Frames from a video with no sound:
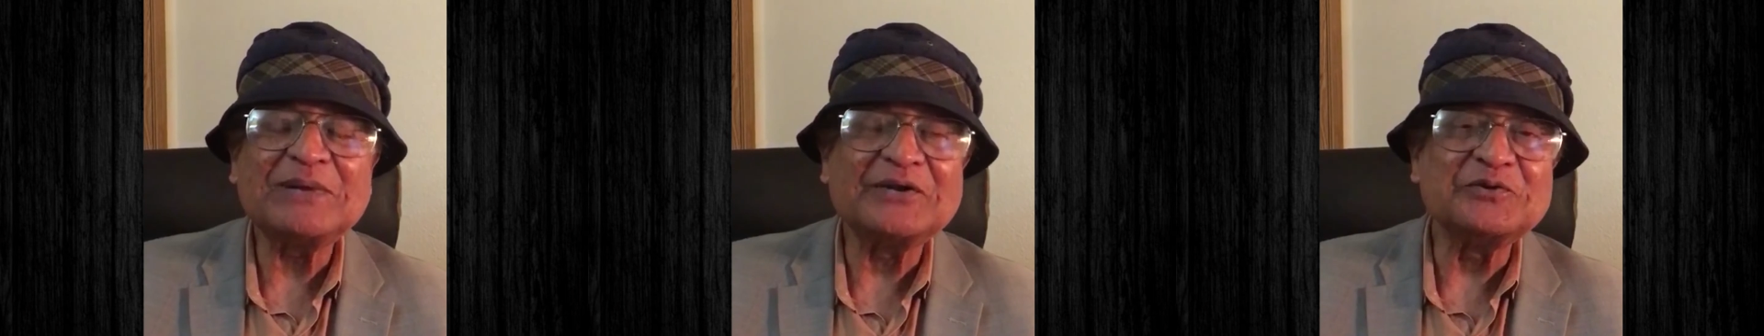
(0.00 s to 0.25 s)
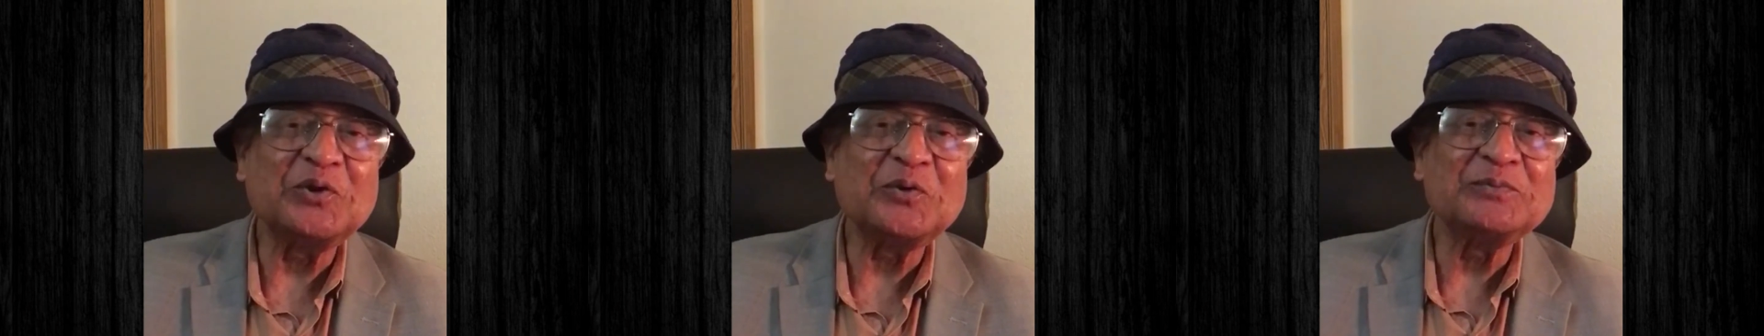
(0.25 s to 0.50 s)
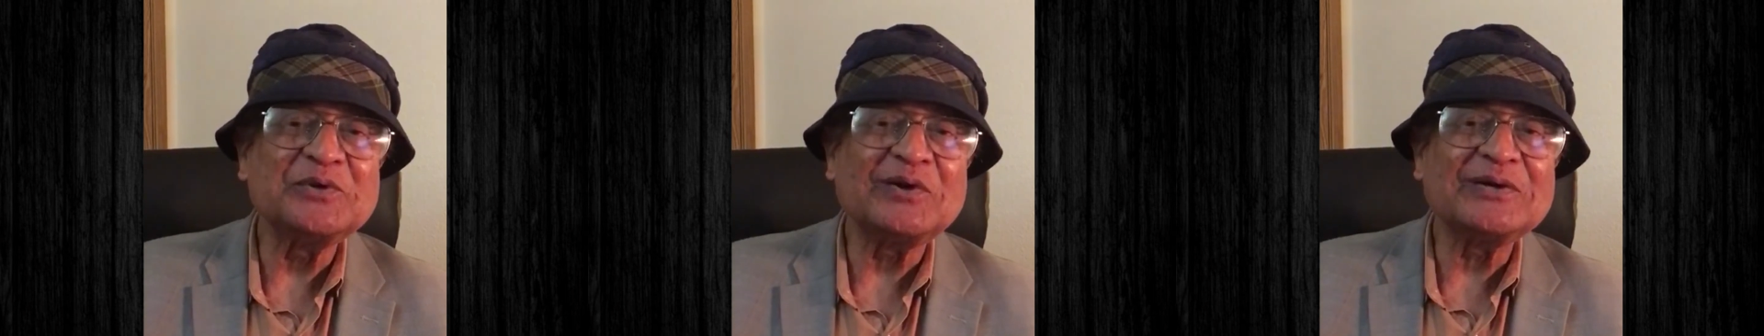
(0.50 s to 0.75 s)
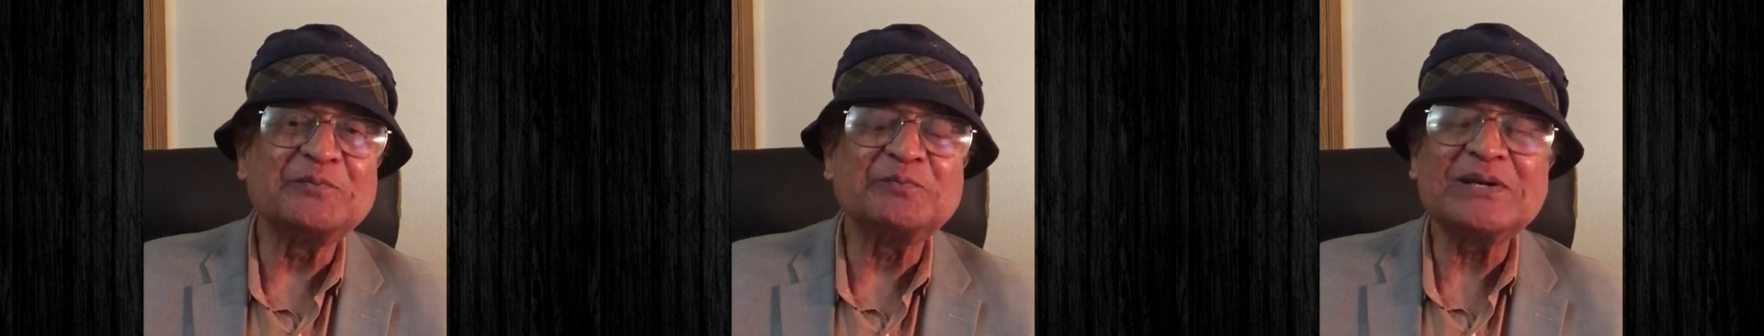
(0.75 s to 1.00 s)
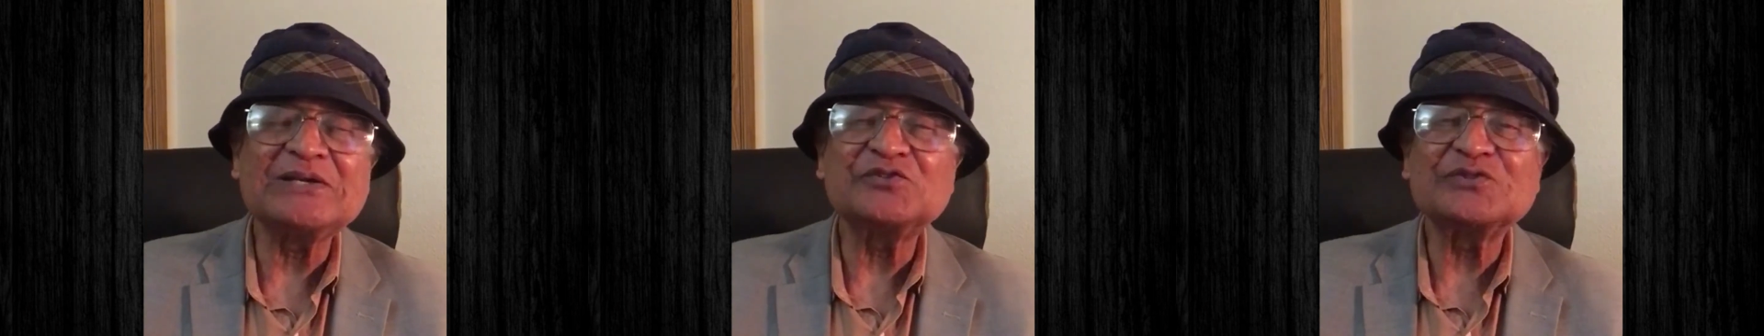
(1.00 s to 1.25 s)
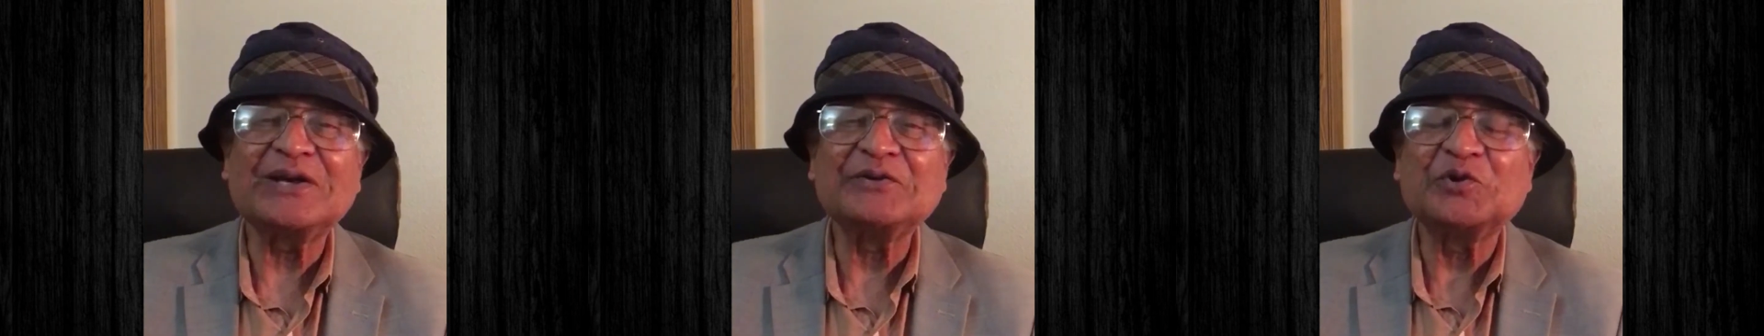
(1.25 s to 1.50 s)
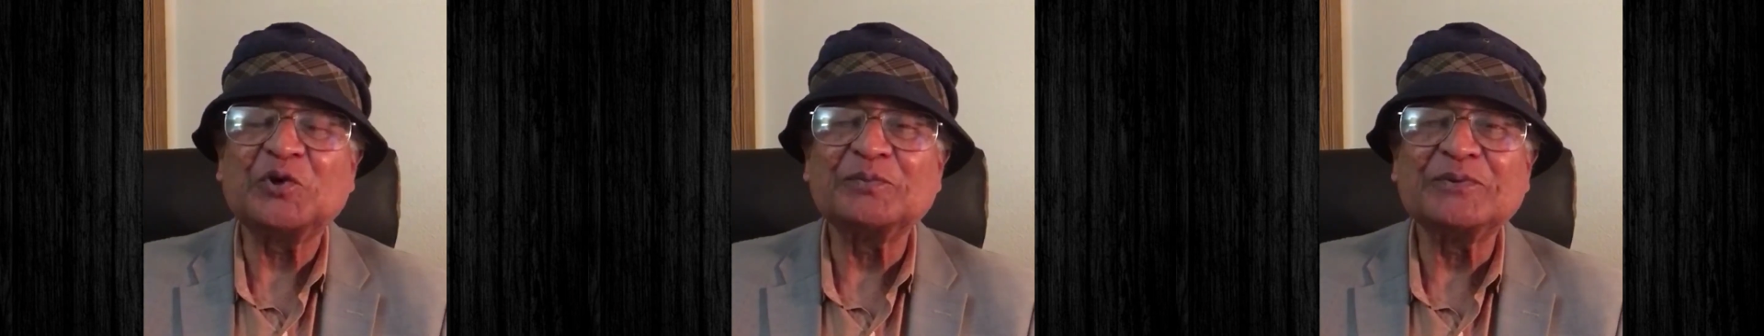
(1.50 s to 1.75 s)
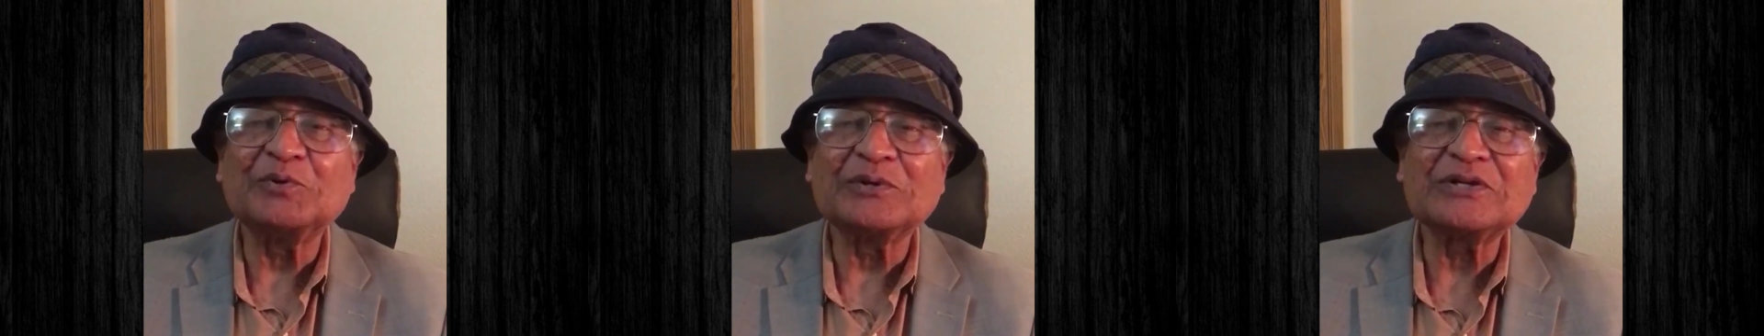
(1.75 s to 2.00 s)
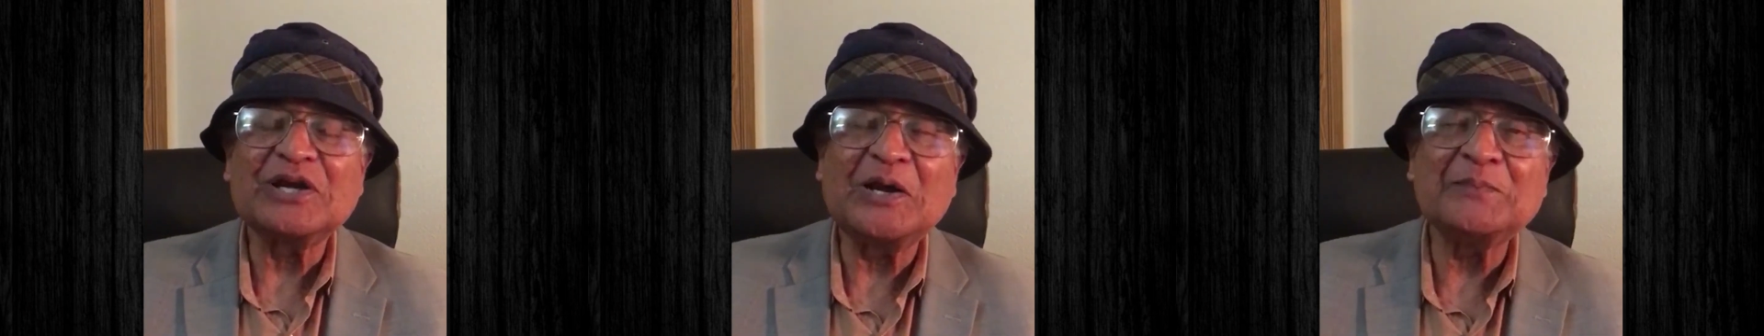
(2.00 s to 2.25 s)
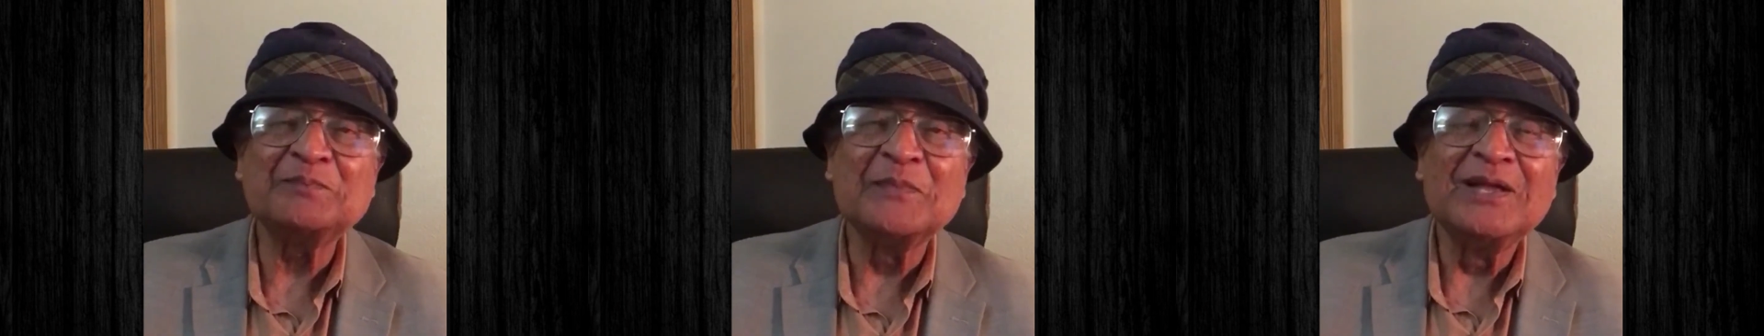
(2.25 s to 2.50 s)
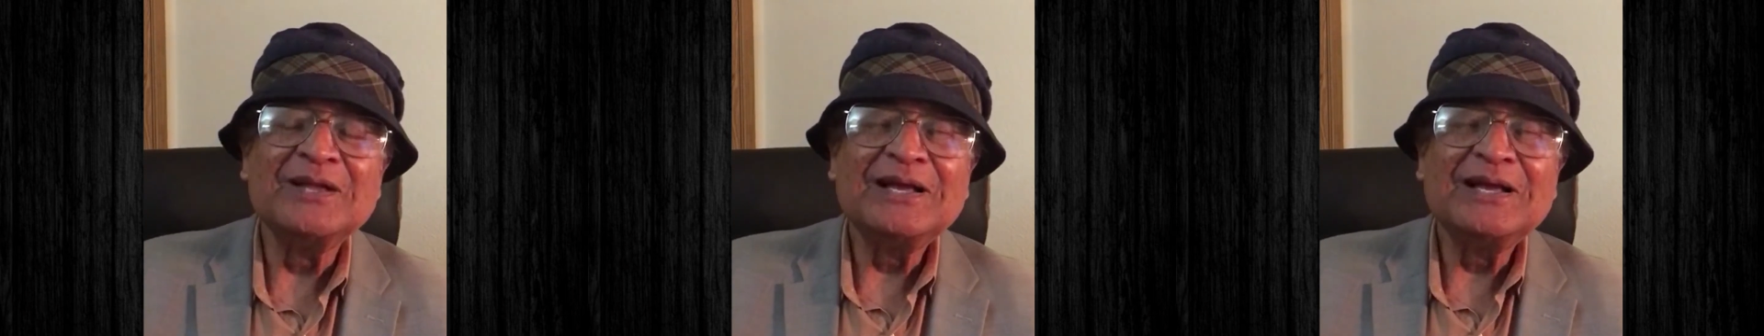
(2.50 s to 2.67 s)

I hope you're impressed. I hope you will come